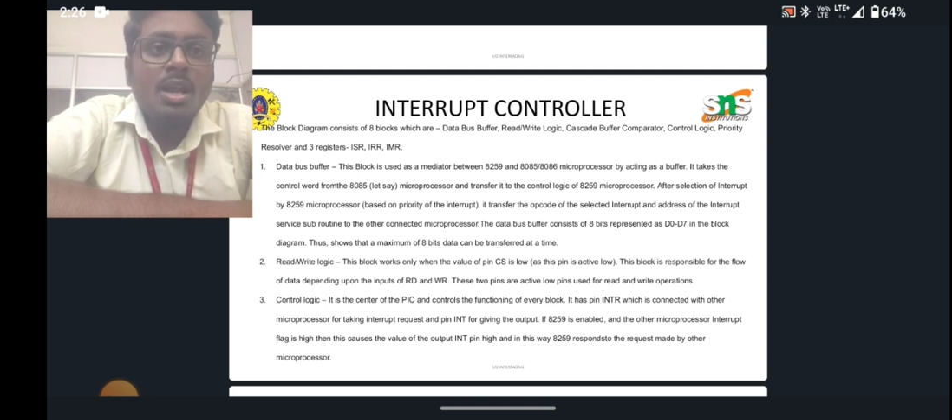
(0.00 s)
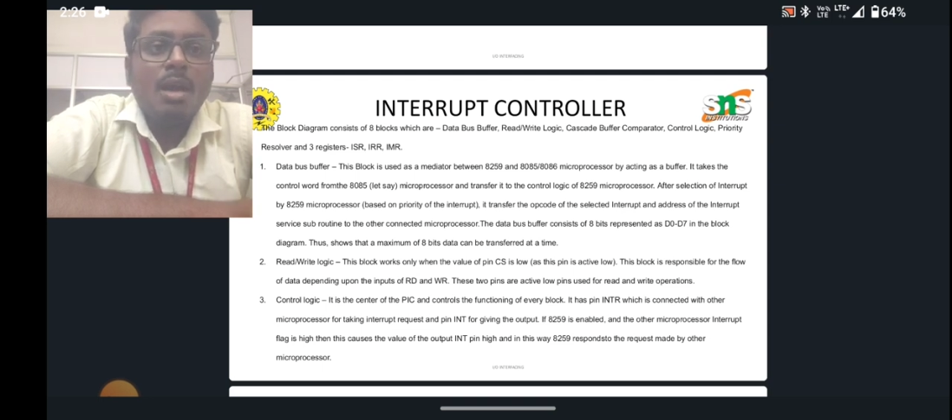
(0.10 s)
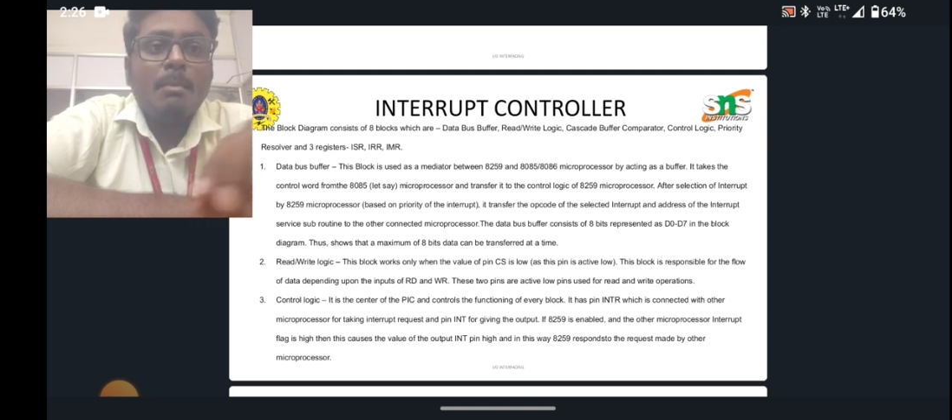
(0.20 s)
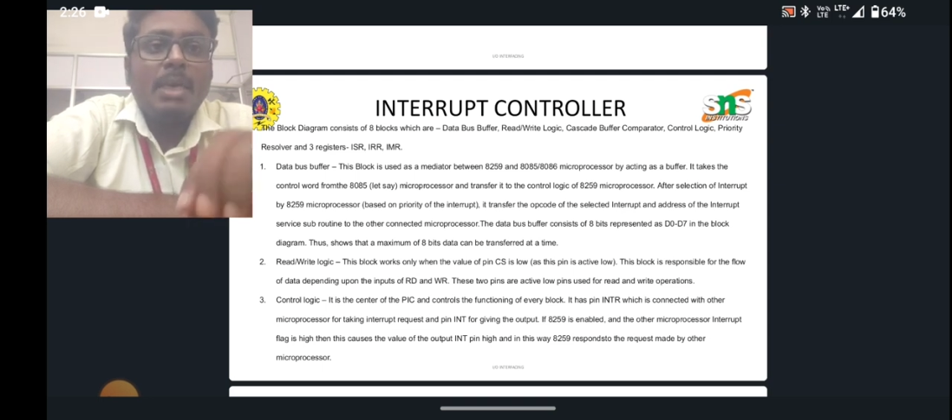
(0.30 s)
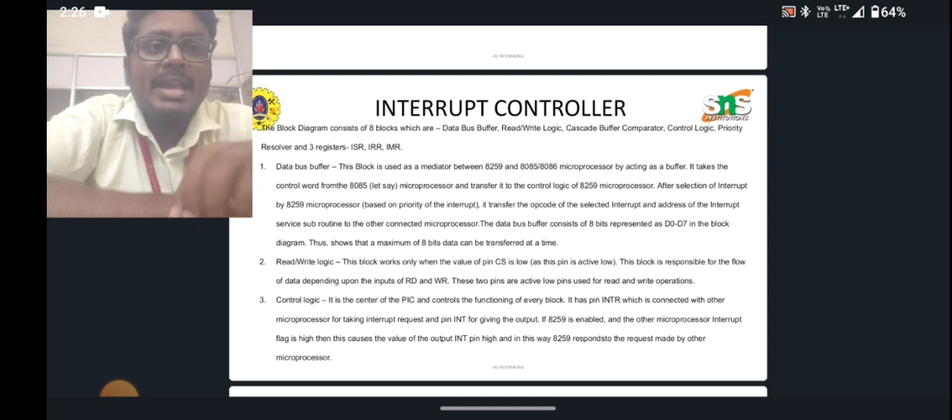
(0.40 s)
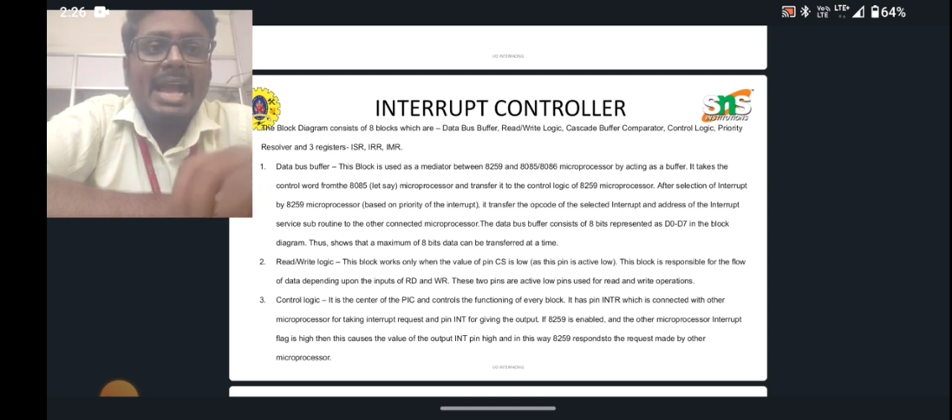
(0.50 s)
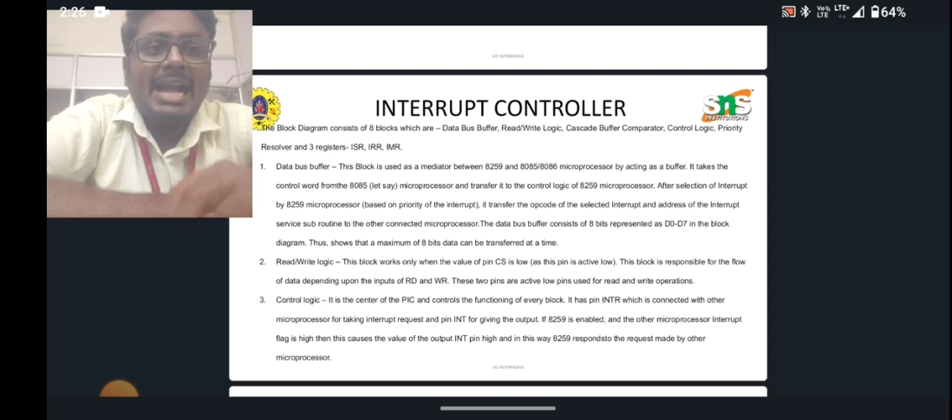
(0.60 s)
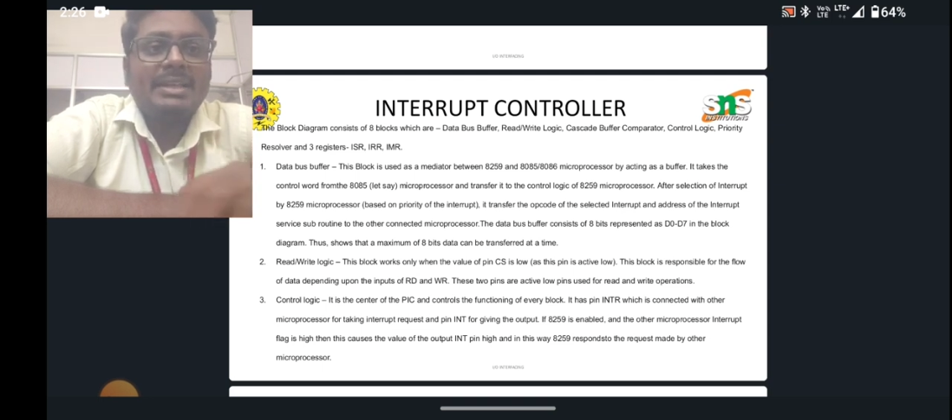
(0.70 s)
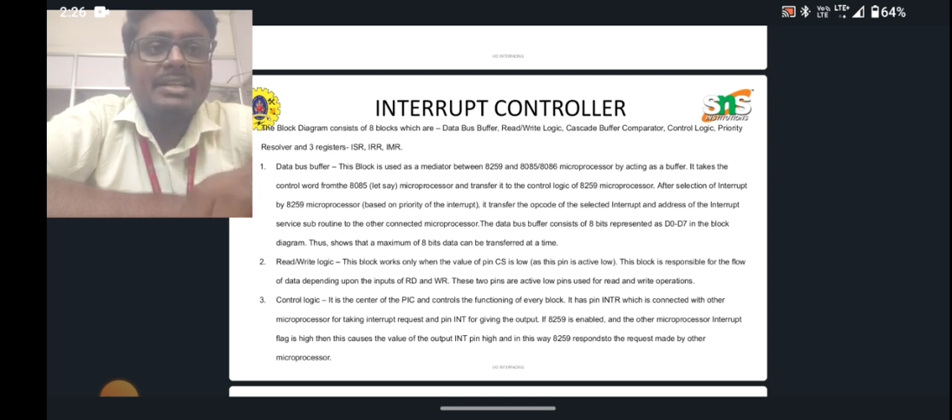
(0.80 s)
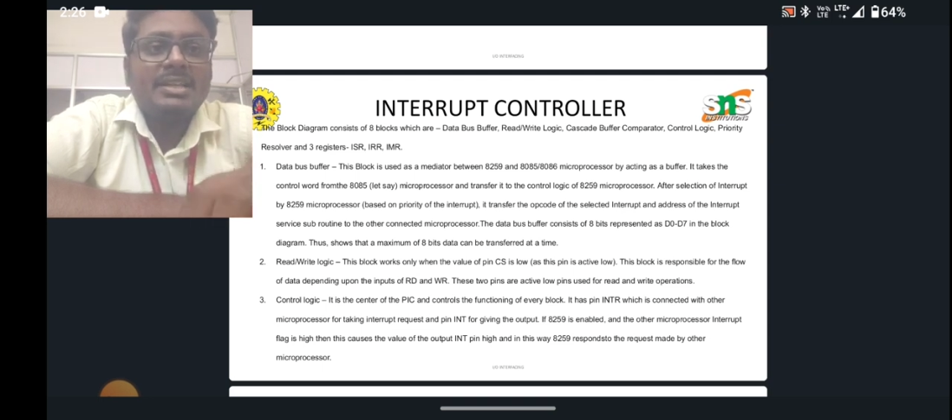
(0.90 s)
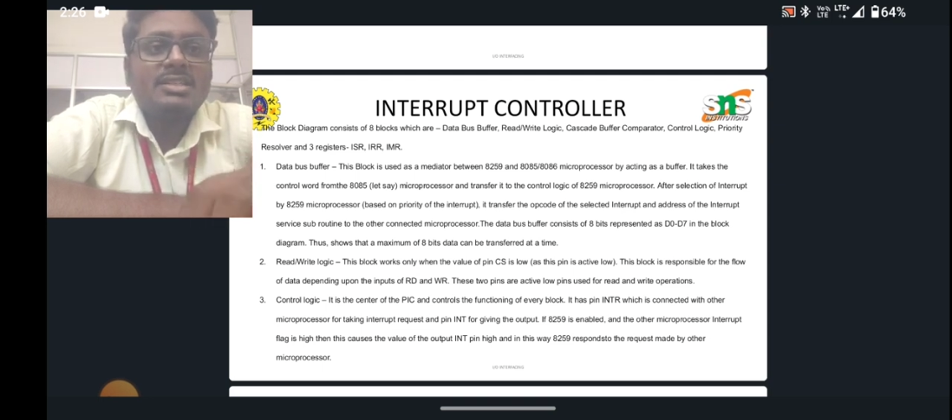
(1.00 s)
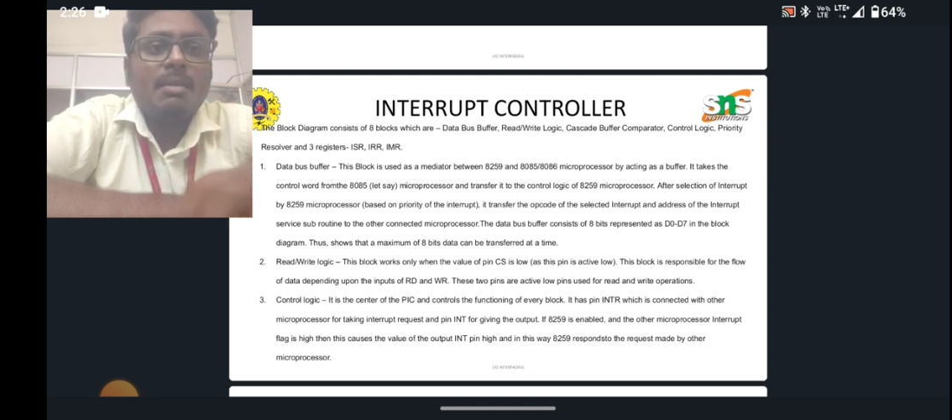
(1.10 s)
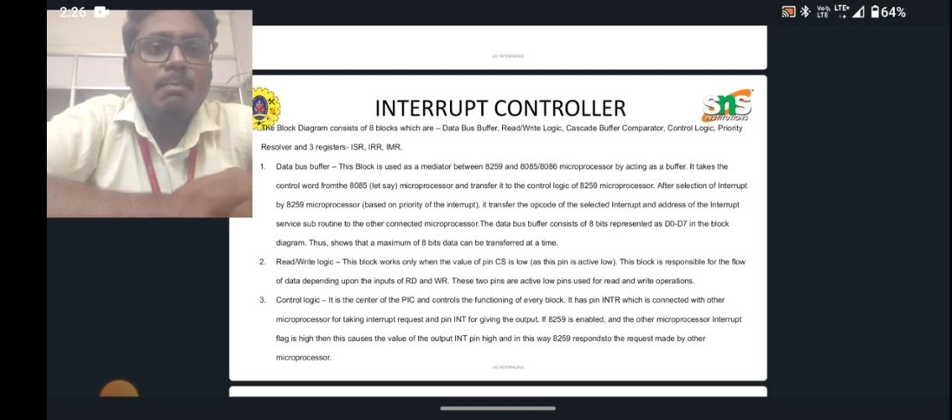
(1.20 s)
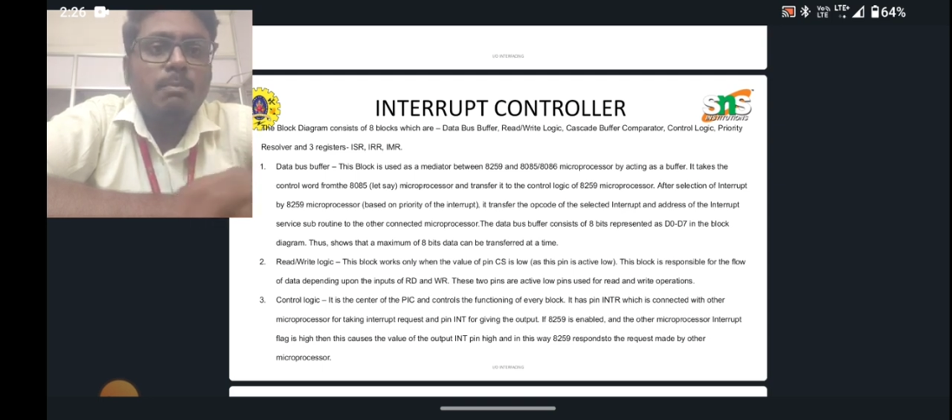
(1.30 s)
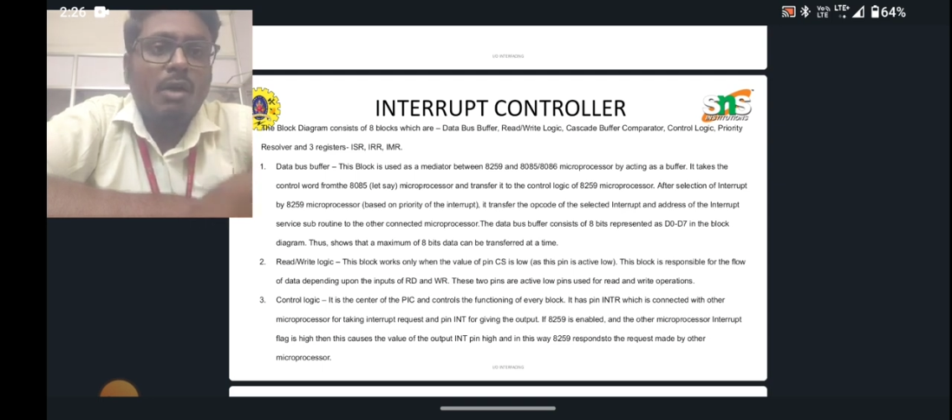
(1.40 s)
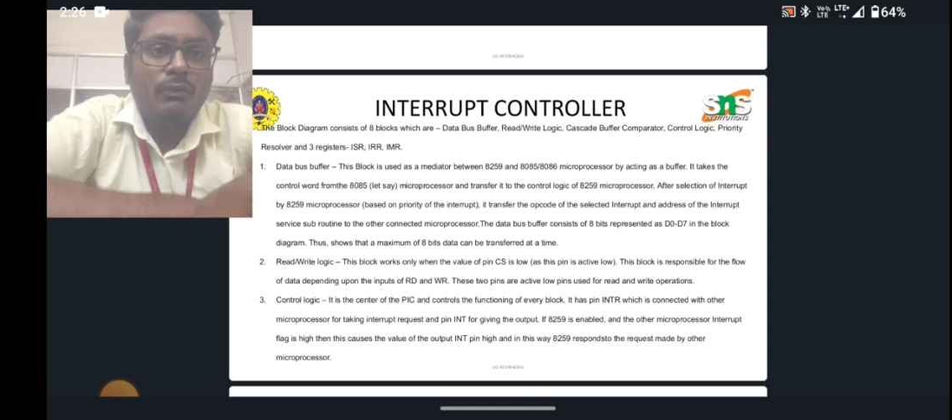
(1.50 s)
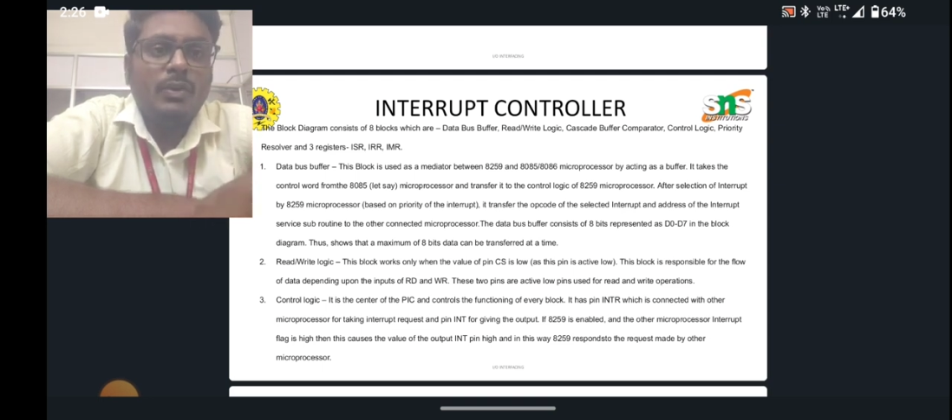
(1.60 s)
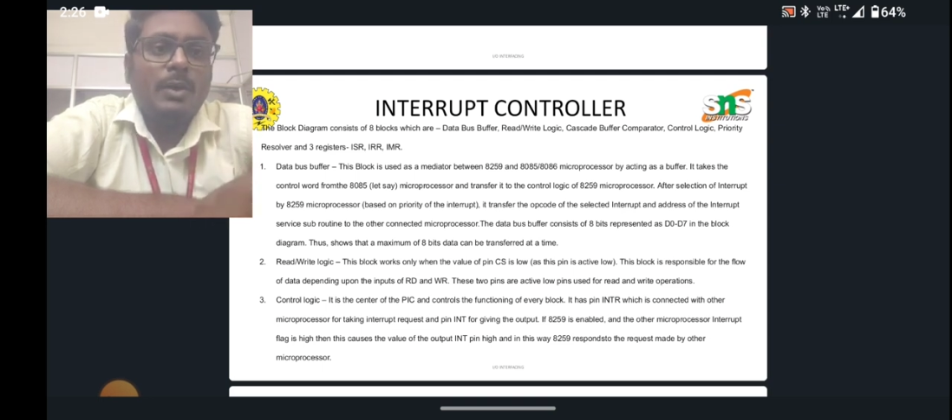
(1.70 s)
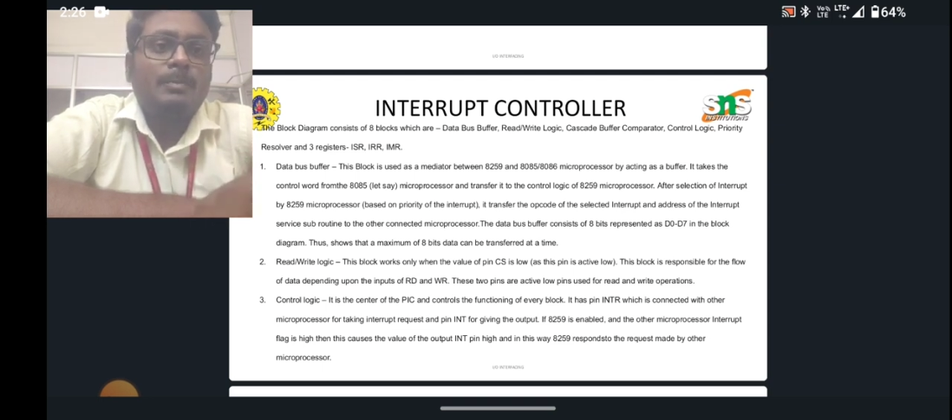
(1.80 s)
by acting as a buffer.